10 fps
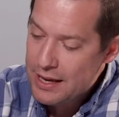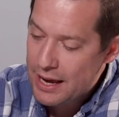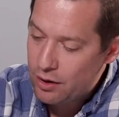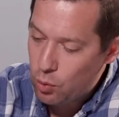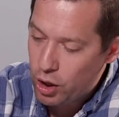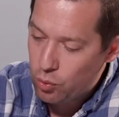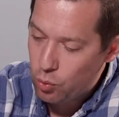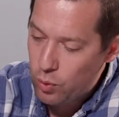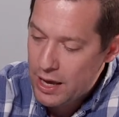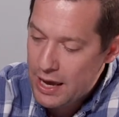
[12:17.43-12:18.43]
and
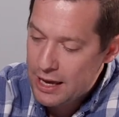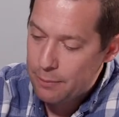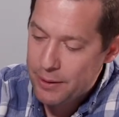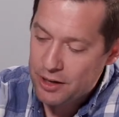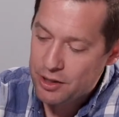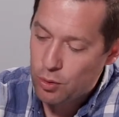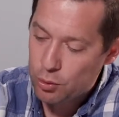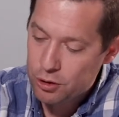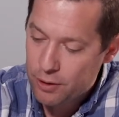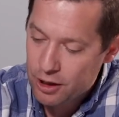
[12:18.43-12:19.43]
one way up here in the
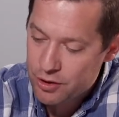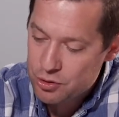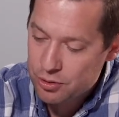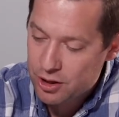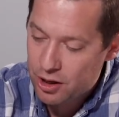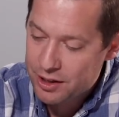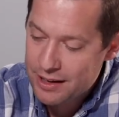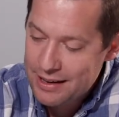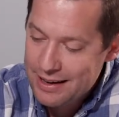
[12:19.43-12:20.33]
northern part of Israel called